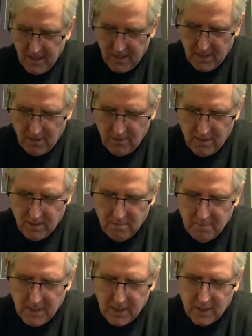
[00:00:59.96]
don't know
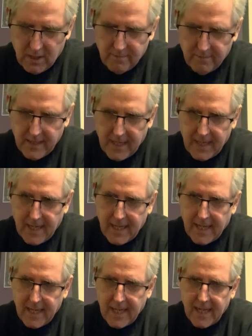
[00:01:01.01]
much of
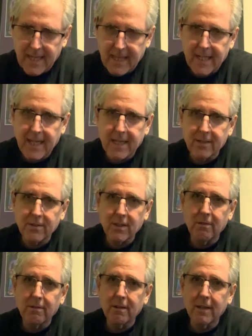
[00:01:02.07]
anything else
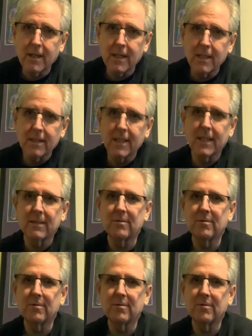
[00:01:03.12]
going on. Did